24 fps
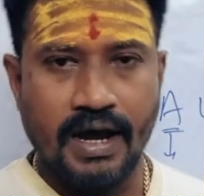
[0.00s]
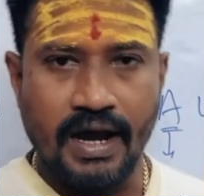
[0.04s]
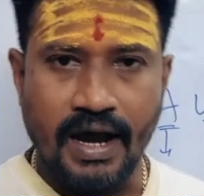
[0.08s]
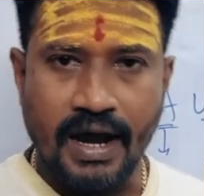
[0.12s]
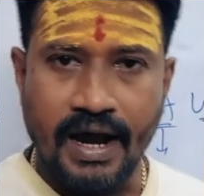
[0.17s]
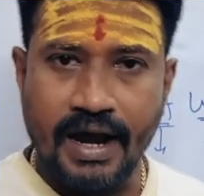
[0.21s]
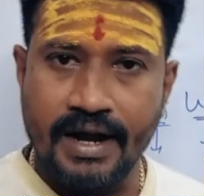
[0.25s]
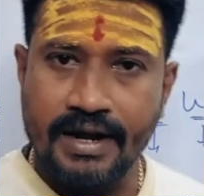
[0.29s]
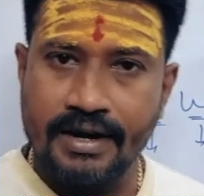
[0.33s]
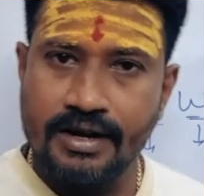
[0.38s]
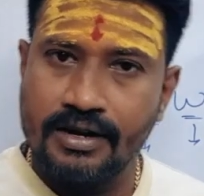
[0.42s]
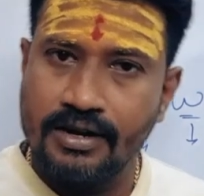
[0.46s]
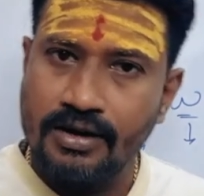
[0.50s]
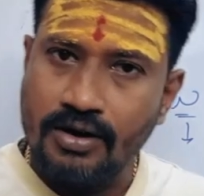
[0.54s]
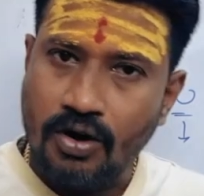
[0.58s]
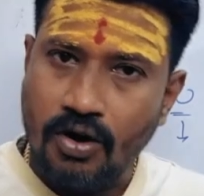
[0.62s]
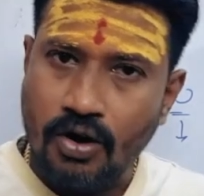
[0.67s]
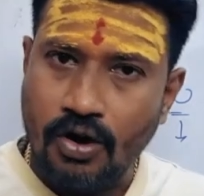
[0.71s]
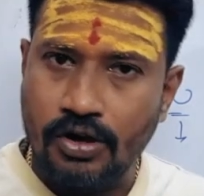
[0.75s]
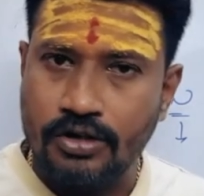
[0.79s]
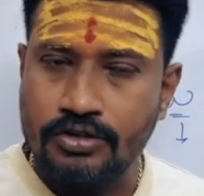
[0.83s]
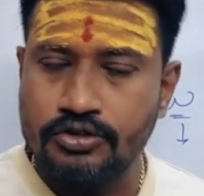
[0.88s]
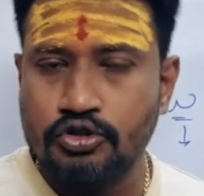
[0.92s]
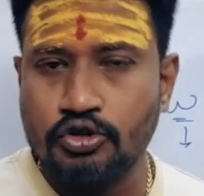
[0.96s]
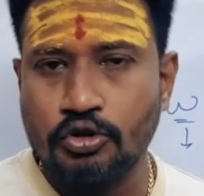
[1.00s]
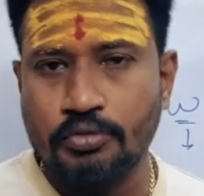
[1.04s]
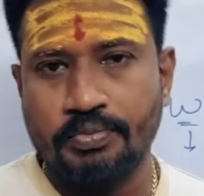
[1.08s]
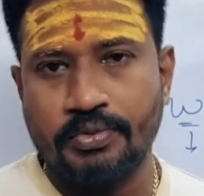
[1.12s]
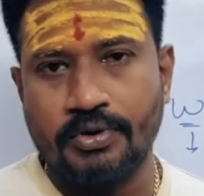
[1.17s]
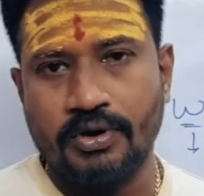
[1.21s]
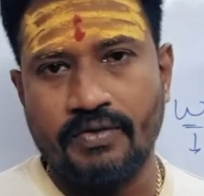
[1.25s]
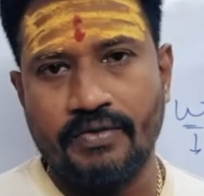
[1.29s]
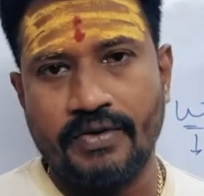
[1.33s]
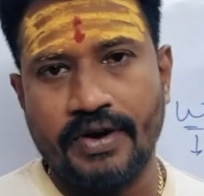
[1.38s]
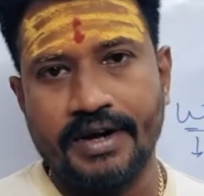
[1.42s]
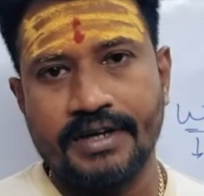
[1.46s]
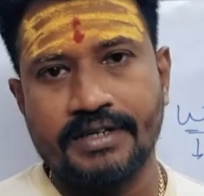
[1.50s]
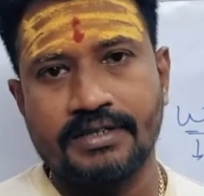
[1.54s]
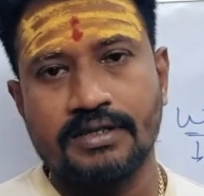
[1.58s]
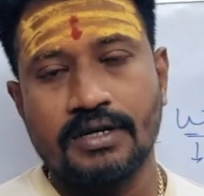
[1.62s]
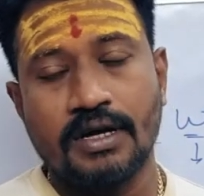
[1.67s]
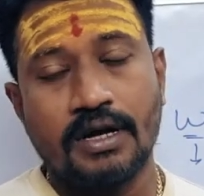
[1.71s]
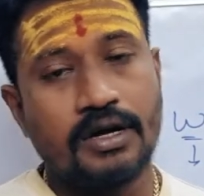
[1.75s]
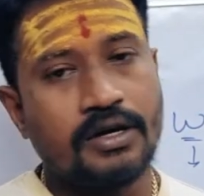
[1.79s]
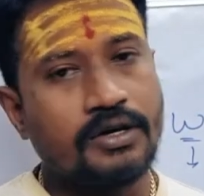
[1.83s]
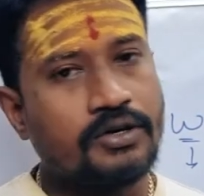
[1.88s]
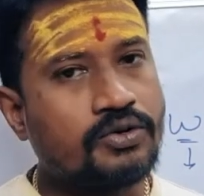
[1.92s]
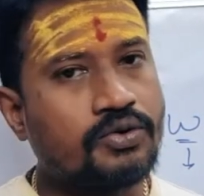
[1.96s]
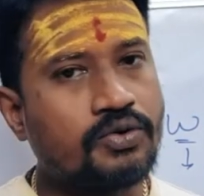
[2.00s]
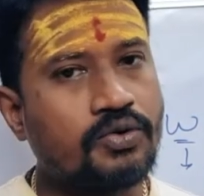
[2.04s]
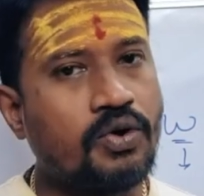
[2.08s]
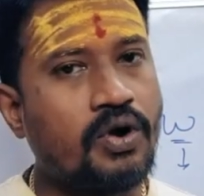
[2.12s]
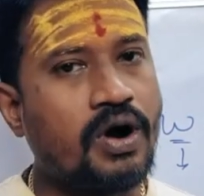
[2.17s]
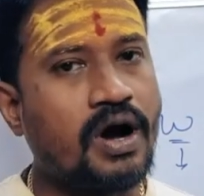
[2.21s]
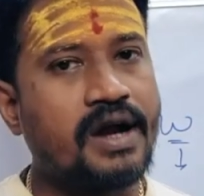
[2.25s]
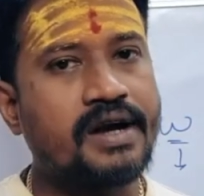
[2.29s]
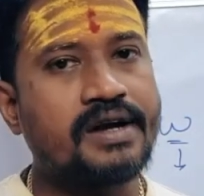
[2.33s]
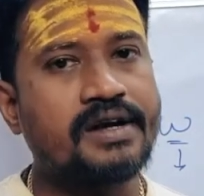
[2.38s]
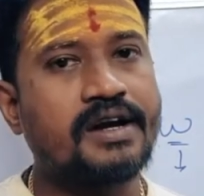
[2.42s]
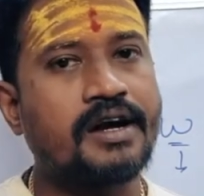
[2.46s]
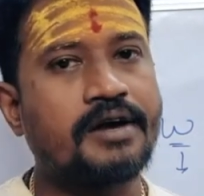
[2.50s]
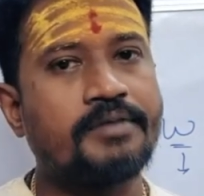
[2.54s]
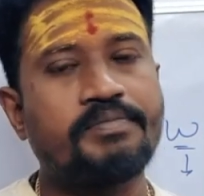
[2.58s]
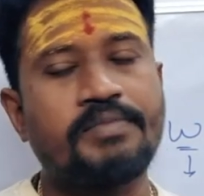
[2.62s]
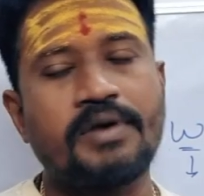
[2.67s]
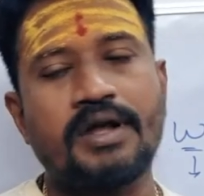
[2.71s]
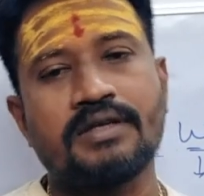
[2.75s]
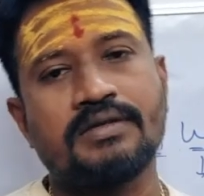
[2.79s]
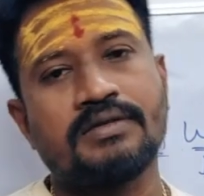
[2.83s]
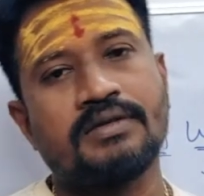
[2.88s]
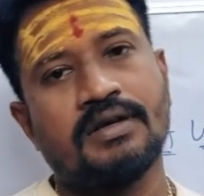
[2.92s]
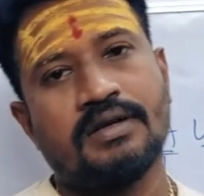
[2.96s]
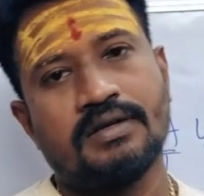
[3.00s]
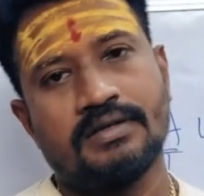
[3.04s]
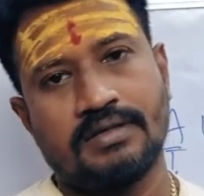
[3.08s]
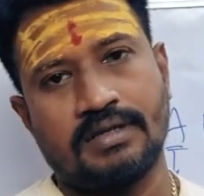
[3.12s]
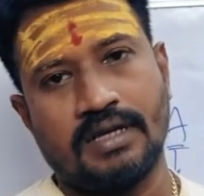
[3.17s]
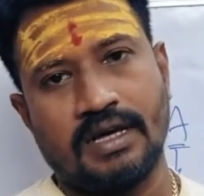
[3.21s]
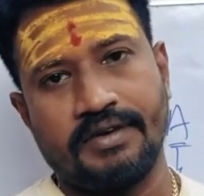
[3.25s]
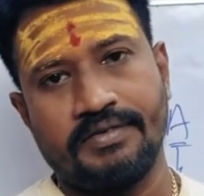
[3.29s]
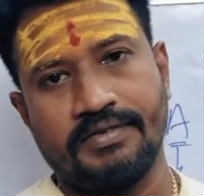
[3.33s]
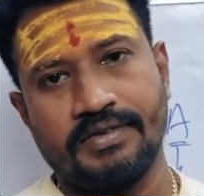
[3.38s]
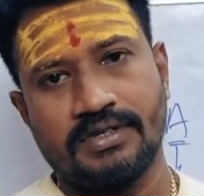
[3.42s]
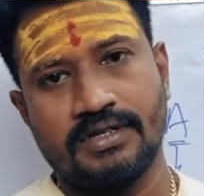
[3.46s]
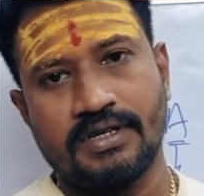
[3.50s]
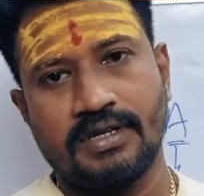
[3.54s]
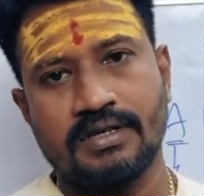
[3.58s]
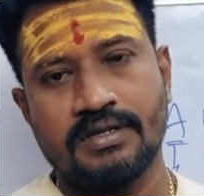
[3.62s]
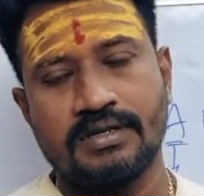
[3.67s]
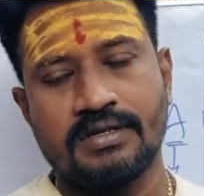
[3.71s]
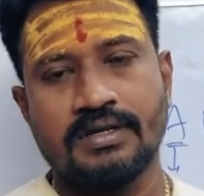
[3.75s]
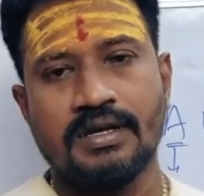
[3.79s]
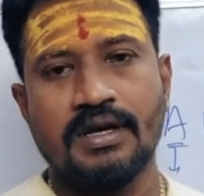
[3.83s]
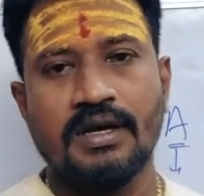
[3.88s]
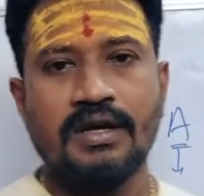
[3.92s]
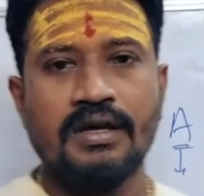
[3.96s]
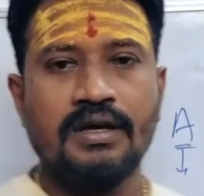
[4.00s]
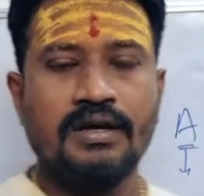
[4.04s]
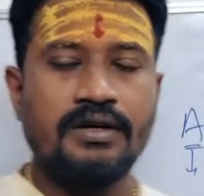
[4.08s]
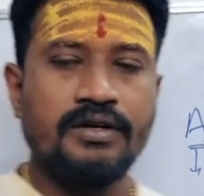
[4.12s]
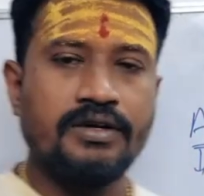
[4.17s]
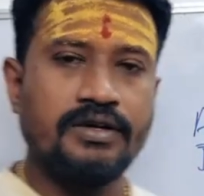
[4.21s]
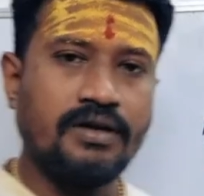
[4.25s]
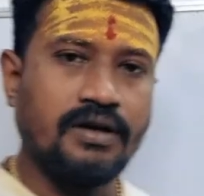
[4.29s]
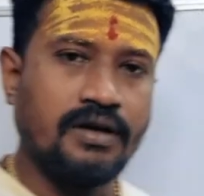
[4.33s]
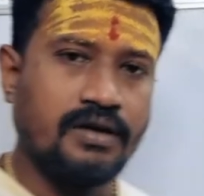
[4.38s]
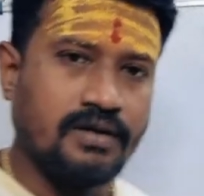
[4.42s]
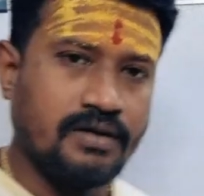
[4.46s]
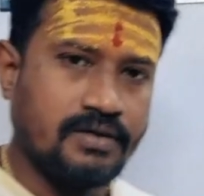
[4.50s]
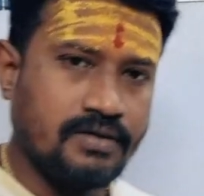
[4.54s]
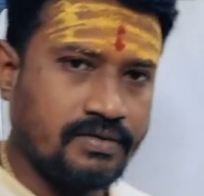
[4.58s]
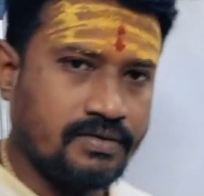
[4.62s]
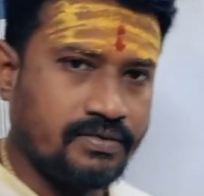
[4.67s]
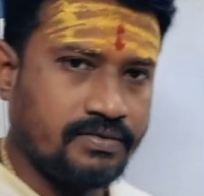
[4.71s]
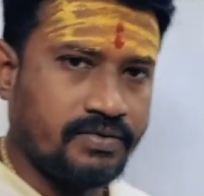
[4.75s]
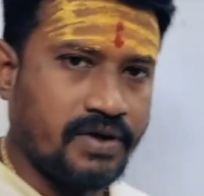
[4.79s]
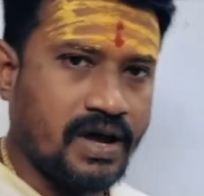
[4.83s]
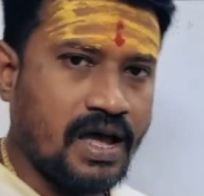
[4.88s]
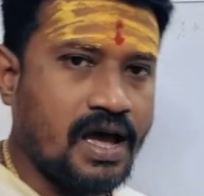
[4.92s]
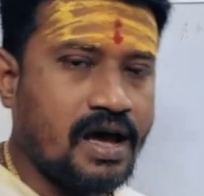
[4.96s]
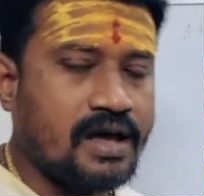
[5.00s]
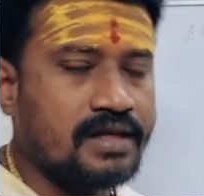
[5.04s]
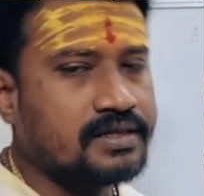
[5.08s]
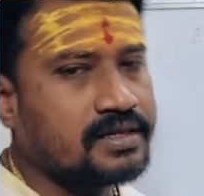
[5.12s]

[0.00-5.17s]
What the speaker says: and also provides 200 plus services via